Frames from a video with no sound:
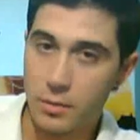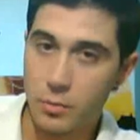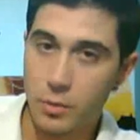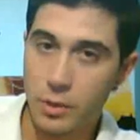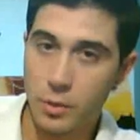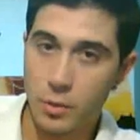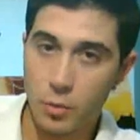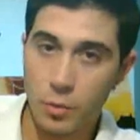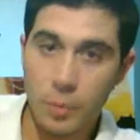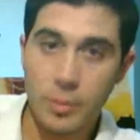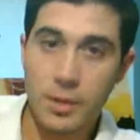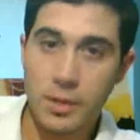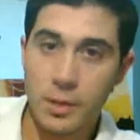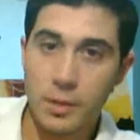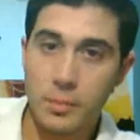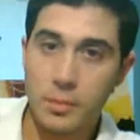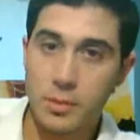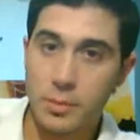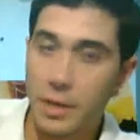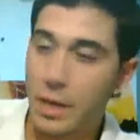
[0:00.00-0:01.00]
When a woman
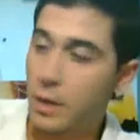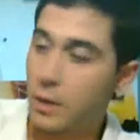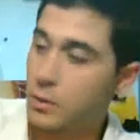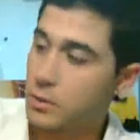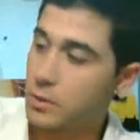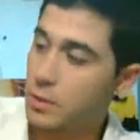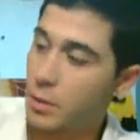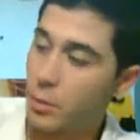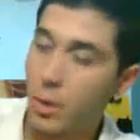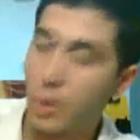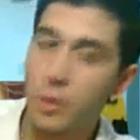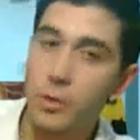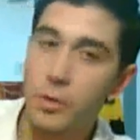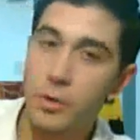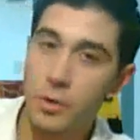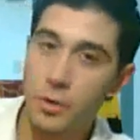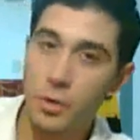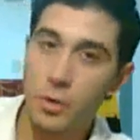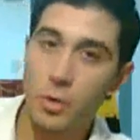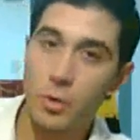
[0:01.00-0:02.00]
comes to my house, I want her
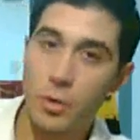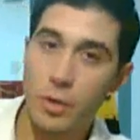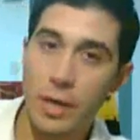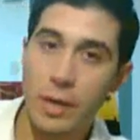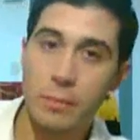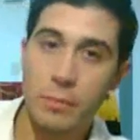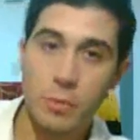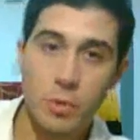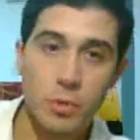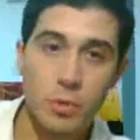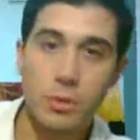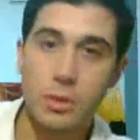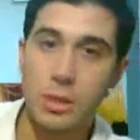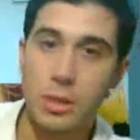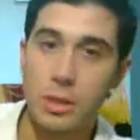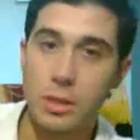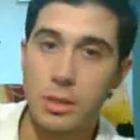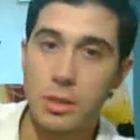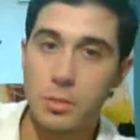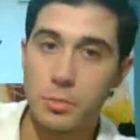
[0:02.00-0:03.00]
to know that I'm
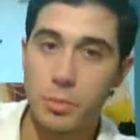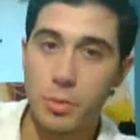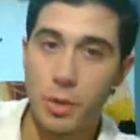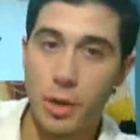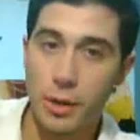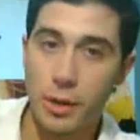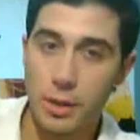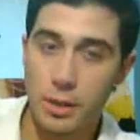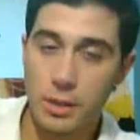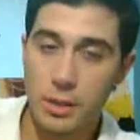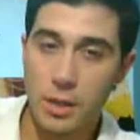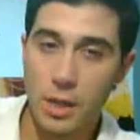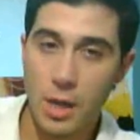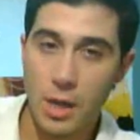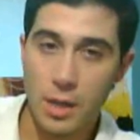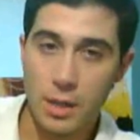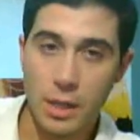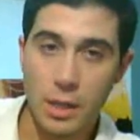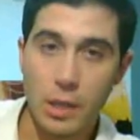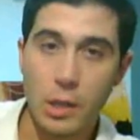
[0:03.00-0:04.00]
using these products.
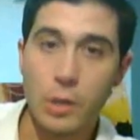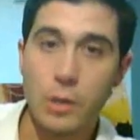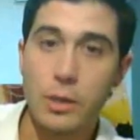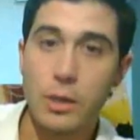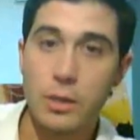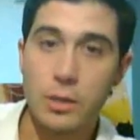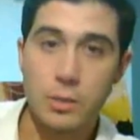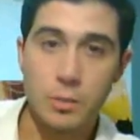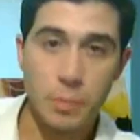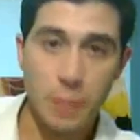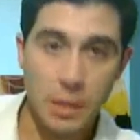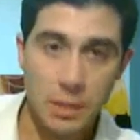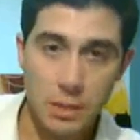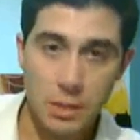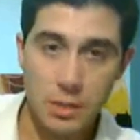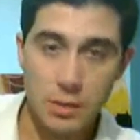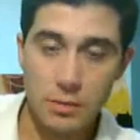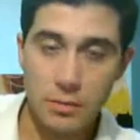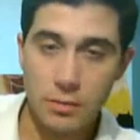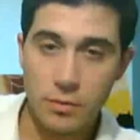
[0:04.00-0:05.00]
They look
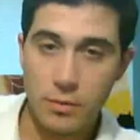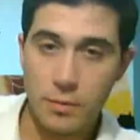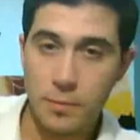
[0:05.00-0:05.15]
expensive.